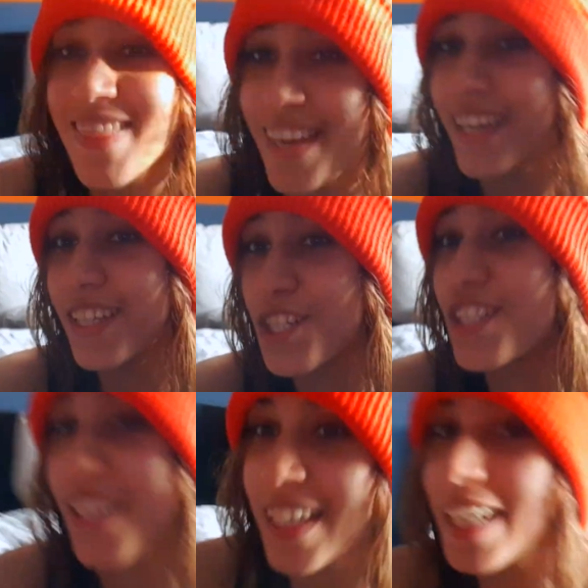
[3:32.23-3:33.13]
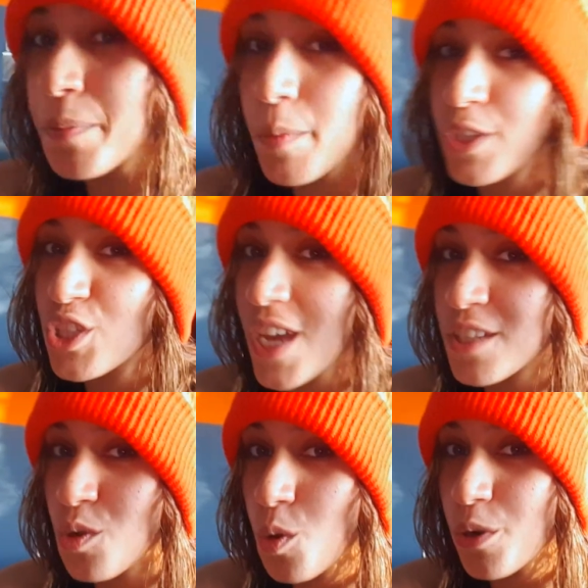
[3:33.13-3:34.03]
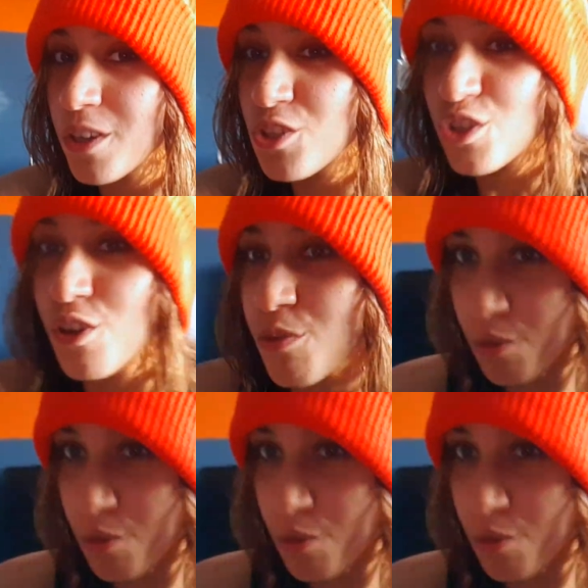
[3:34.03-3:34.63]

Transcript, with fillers: I think she's gonna like me because she has orange in her